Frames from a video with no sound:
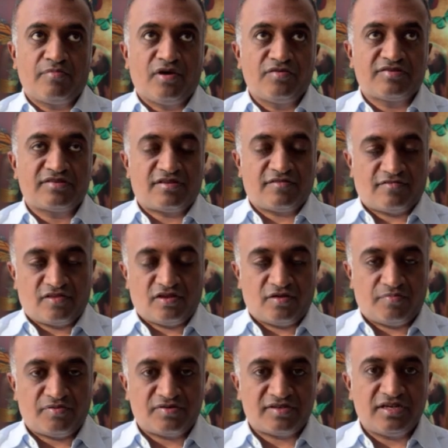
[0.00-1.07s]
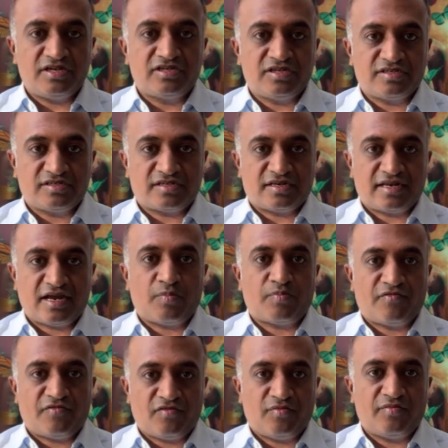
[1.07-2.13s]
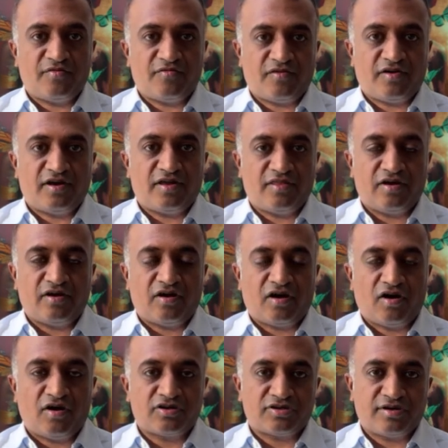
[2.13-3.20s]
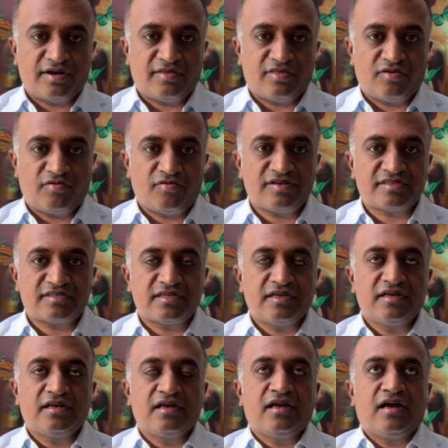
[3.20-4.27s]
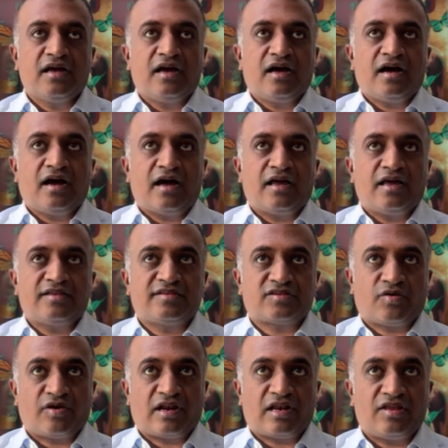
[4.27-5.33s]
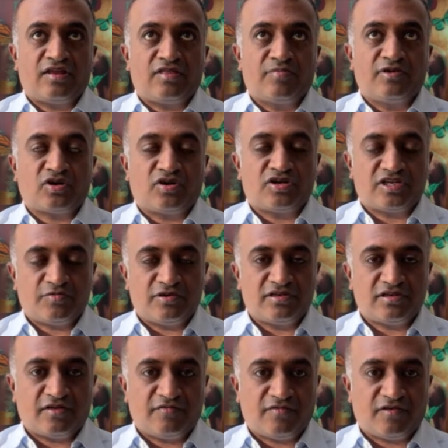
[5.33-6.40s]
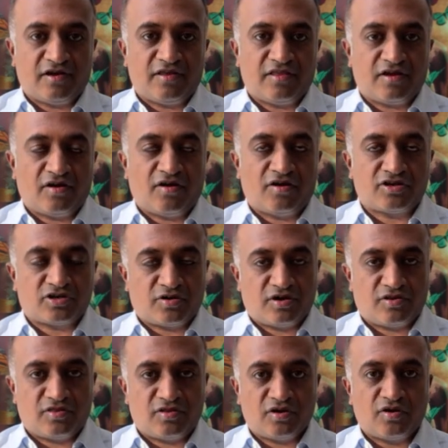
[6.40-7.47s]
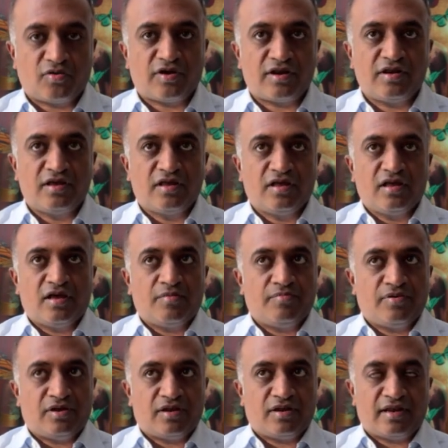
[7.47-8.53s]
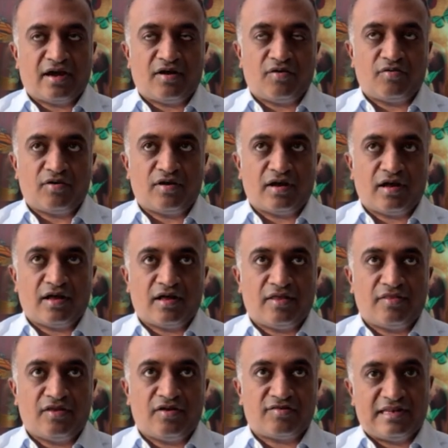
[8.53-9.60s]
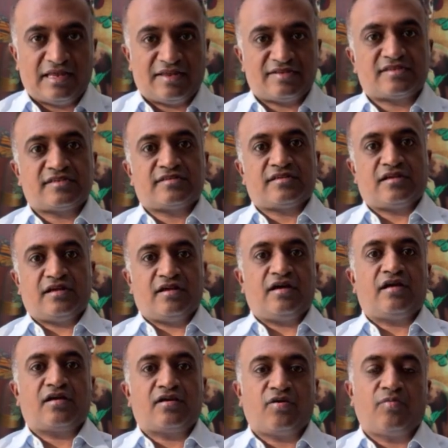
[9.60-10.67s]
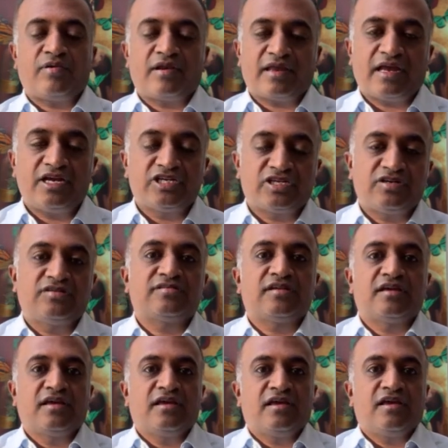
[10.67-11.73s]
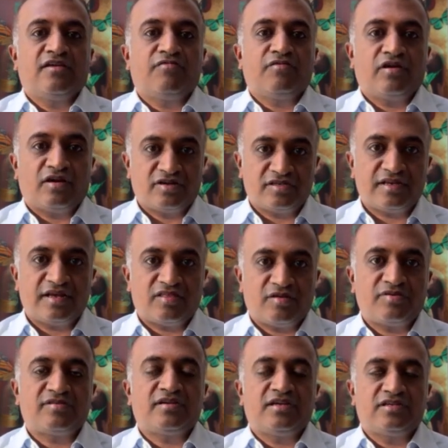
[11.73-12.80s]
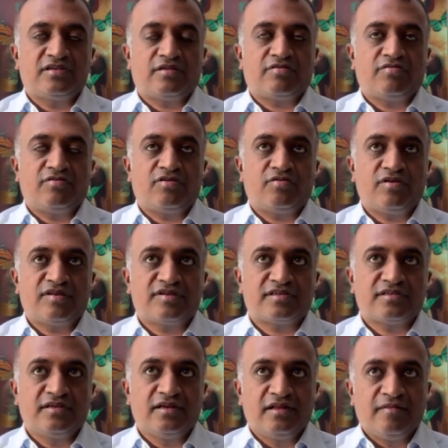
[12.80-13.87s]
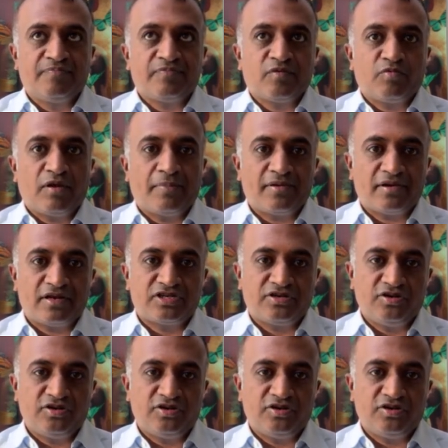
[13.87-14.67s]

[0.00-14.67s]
most of the procedures are now performed via the artery and the wrist. Uh, historically, the majority were done via the artery and the groin, but now uh, there's less uh, complications if we undertake the procedure through the wrist. We put a